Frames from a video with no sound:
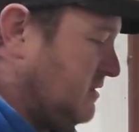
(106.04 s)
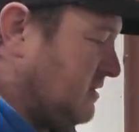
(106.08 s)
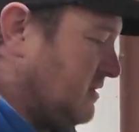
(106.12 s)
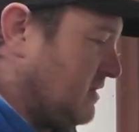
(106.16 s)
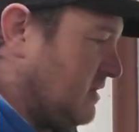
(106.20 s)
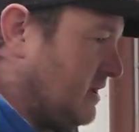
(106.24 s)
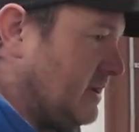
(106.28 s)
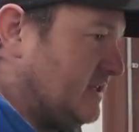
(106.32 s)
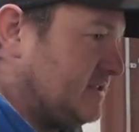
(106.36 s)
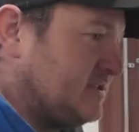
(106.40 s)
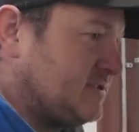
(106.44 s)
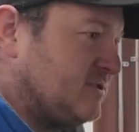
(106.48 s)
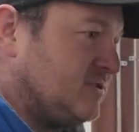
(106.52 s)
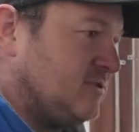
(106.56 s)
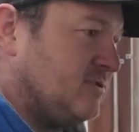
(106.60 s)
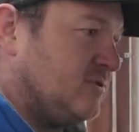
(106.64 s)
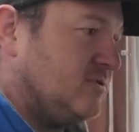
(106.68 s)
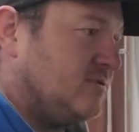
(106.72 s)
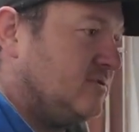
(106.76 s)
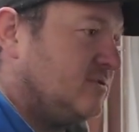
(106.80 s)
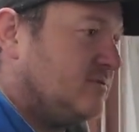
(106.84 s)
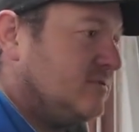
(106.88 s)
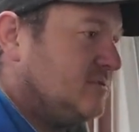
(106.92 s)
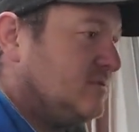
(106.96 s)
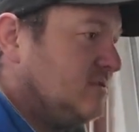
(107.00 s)
All right,
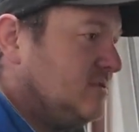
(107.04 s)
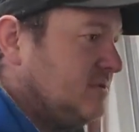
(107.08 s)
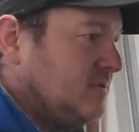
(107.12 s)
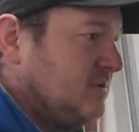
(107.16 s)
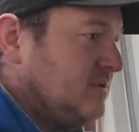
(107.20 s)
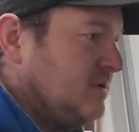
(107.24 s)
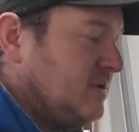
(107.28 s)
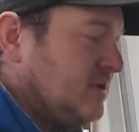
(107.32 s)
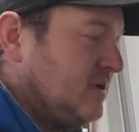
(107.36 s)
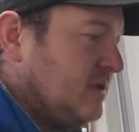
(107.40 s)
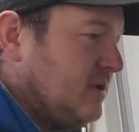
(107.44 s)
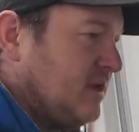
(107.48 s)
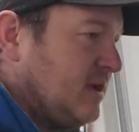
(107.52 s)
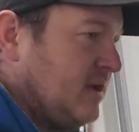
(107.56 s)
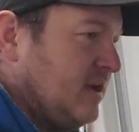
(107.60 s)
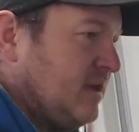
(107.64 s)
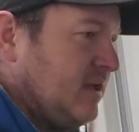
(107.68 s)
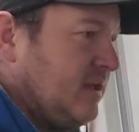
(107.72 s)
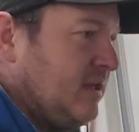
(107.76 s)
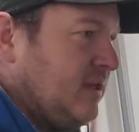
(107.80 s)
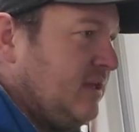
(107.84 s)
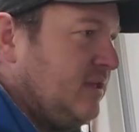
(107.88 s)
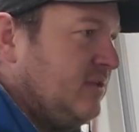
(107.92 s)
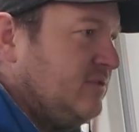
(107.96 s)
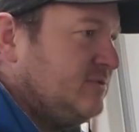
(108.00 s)
so I
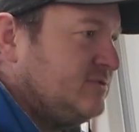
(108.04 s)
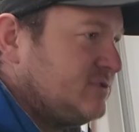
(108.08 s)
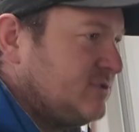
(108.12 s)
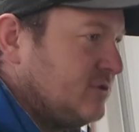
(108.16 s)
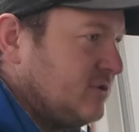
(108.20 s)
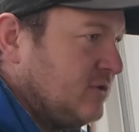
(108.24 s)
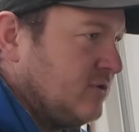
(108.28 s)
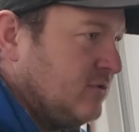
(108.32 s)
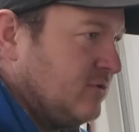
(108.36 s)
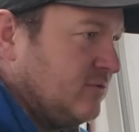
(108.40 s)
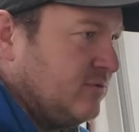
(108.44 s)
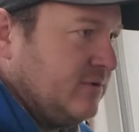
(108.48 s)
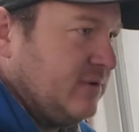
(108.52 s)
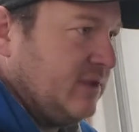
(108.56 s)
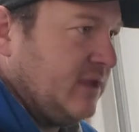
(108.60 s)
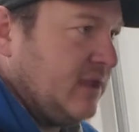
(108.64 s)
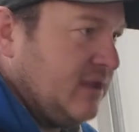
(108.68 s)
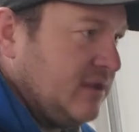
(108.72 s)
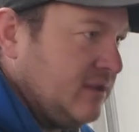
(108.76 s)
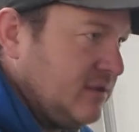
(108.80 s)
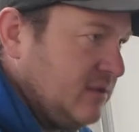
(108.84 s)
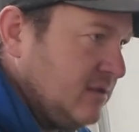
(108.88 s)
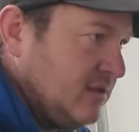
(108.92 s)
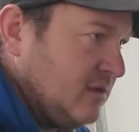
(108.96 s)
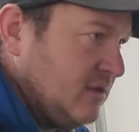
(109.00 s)
used to own
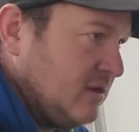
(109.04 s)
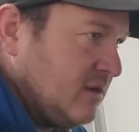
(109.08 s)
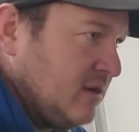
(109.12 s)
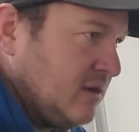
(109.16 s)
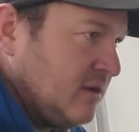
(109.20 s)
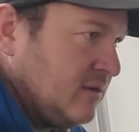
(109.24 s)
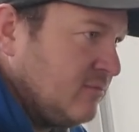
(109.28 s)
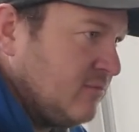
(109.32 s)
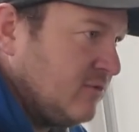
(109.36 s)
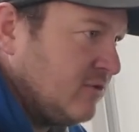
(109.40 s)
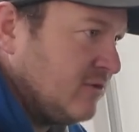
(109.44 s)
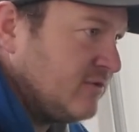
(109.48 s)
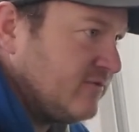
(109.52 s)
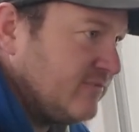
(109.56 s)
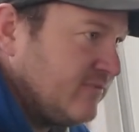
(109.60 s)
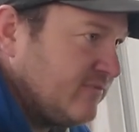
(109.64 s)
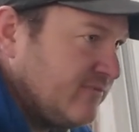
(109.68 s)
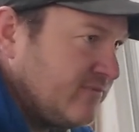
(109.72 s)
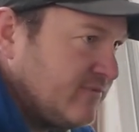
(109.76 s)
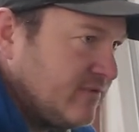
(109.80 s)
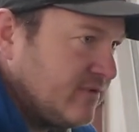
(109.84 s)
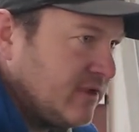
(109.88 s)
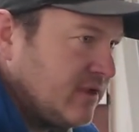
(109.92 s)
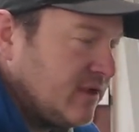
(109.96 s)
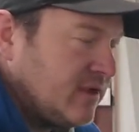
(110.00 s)
an
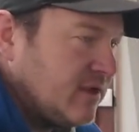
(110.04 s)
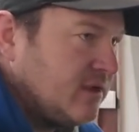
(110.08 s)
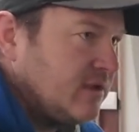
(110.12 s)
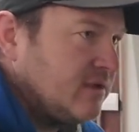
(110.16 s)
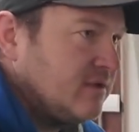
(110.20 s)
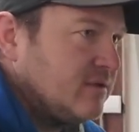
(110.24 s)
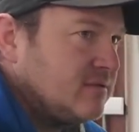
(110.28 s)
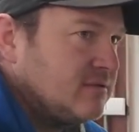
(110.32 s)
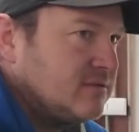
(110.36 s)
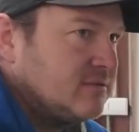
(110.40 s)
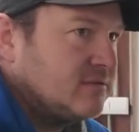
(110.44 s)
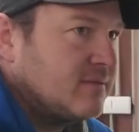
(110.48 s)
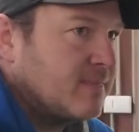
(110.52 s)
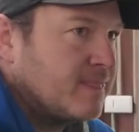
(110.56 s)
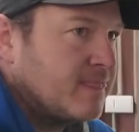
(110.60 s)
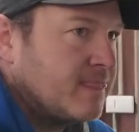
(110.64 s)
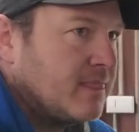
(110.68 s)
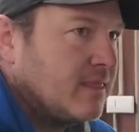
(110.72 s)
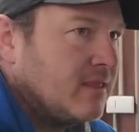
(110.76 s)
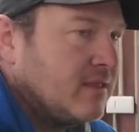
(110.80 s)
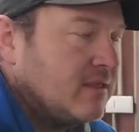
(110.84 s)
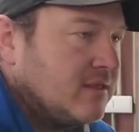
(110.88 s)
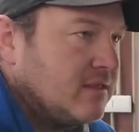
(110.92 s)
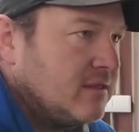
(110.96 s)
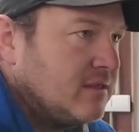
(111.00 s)
automotive
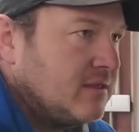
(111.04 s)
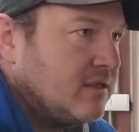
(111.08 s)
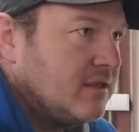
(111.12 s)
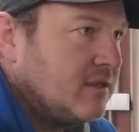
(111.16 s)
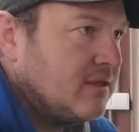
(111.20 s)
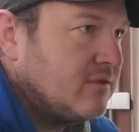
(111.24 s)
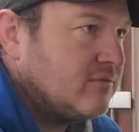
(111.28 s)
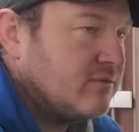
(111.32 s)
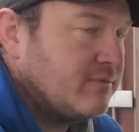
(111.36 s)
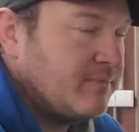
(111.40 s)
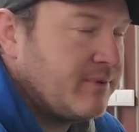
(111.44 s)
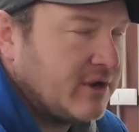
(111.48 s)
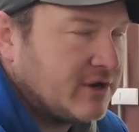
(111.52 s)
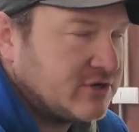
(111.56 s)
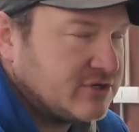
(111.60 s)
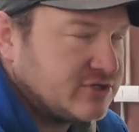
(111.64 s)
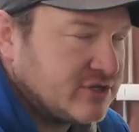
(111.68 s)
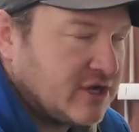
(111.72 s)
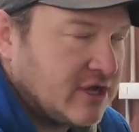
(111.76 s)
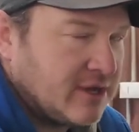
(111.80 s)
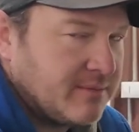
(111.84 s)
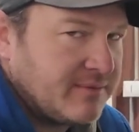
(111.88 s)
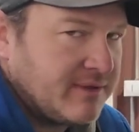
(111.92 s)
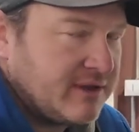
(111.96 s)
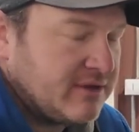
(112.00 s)
repair
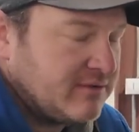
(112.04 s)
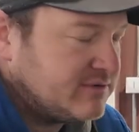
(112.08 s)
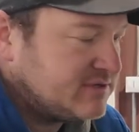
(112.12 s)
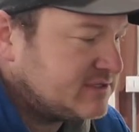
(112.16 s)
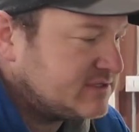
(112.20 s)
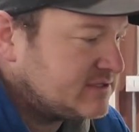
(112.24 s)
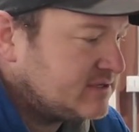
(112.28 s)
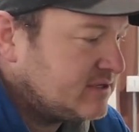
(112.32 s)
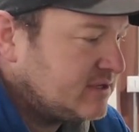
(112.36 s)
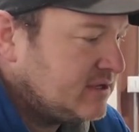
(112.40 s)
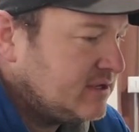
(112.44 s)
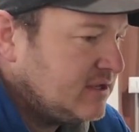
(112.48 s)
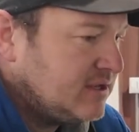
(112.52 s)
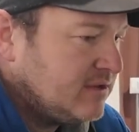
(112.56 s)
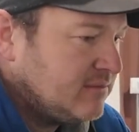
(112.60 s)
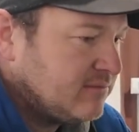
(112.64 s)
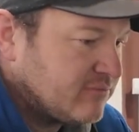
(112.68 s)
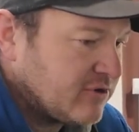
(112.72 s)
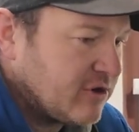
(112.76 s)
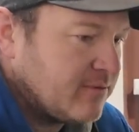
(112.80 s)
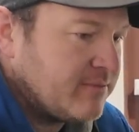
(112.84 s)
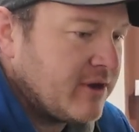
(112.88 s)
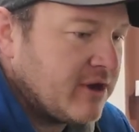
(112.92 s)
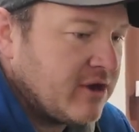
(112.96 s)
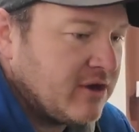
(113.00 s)
shop, and it was
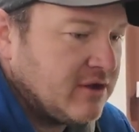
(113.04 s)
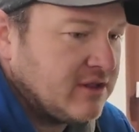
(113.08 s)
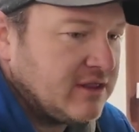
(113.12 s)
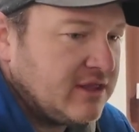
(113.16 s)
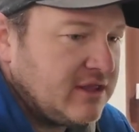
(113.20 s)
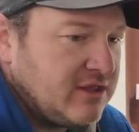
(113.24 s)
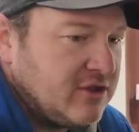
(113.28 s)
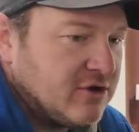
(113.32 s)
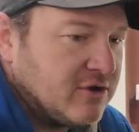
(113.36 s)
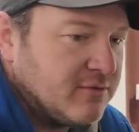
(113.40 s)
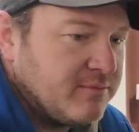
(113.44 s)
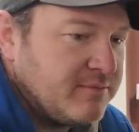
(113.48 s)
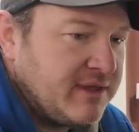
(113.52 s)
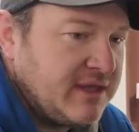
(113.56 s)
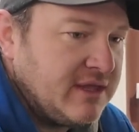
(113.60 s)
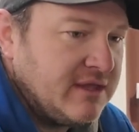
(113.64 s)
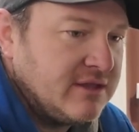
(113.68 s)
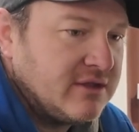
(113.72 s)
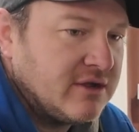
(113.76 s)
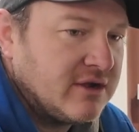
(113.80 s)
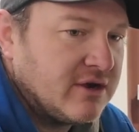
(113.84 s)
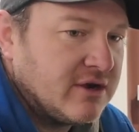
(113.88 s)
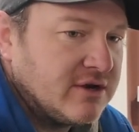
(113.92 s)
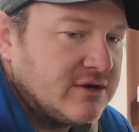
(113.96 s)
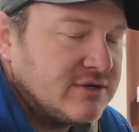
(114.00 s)
primarily
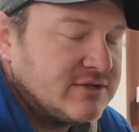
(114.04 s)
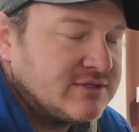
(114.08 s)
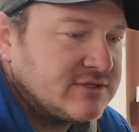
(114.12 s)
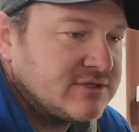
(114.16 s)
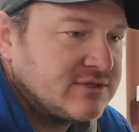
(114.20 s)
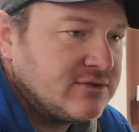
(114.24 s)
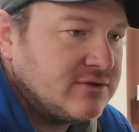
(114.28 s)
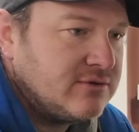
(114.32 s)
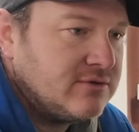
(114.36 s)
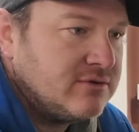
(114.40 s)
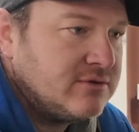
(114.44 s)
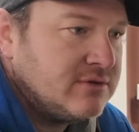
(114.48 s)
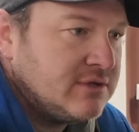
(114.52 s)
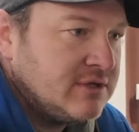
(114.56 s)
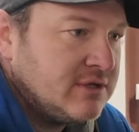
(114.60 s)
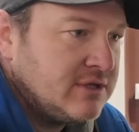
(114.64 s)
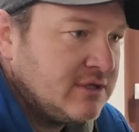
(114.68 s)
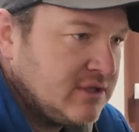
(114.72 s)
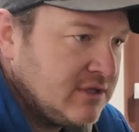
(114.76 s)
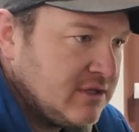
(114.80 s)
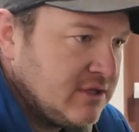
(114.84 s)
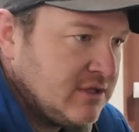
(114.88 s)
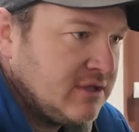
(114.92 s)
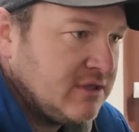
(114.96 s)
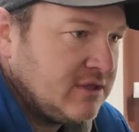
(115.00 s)
European cars, so
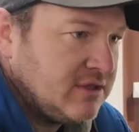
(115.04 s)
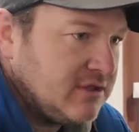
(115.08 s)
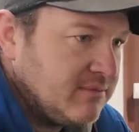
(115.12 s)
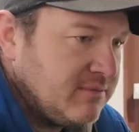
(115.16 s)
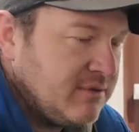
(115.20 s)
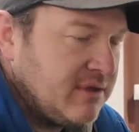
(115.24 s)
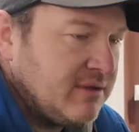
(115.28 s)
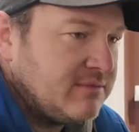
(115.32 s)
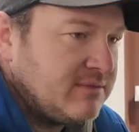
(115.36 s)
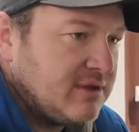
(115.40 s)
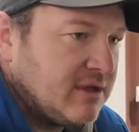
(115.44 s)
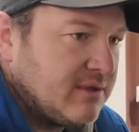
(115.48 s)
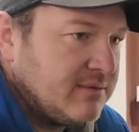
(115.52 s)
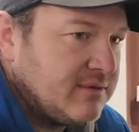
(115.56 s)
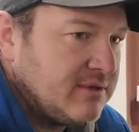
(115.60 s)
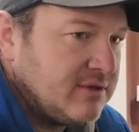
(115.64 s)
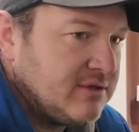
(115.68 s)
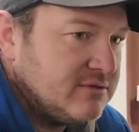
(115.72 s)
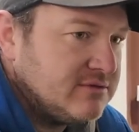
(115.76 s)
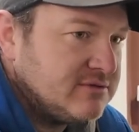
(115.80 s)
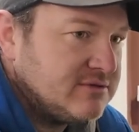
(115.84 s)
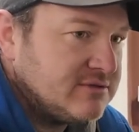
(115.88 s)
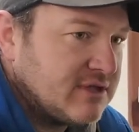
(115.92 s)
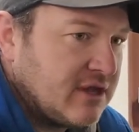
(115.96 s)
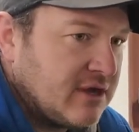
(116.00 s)
your
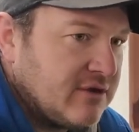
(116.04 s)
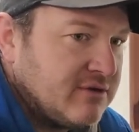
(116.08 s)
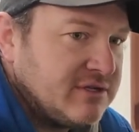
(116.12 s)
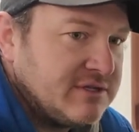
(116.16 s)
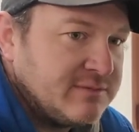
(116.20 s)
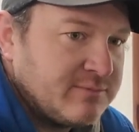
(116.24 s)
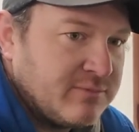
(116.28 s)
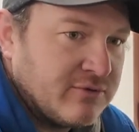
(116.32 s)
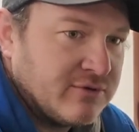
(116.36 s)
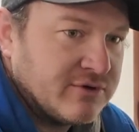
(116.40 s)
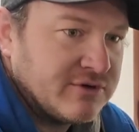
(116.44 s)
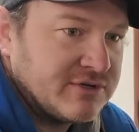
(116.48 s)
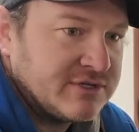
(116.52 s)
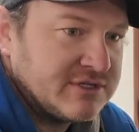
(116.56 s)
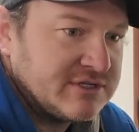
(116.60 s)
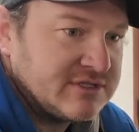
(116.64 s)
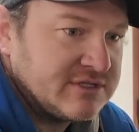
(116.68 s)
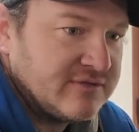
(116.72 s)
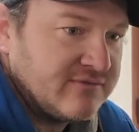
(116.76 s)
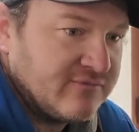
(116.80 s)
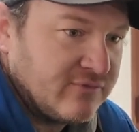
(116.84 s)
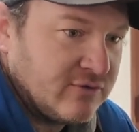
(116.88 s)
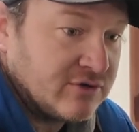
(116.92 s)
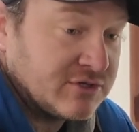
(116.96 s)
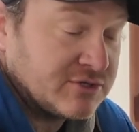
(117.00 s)
BMWs, Audis, Porsches,
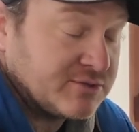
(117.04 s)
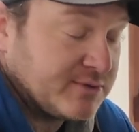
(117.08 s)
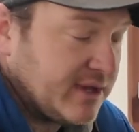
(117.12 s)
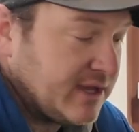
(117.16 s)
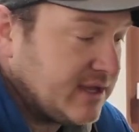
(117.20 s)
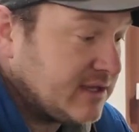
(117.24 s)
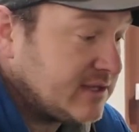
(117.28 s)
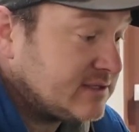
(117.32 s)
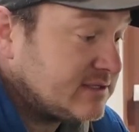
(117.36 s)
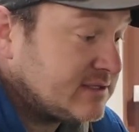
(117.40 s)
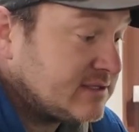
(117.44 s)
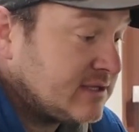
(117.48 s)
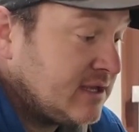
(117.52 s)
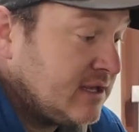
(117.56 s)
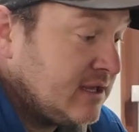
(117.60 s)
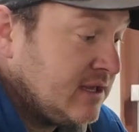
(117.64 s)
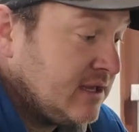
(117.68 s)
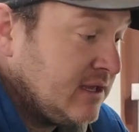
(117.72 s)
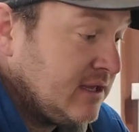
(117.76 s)
and Volkswagens.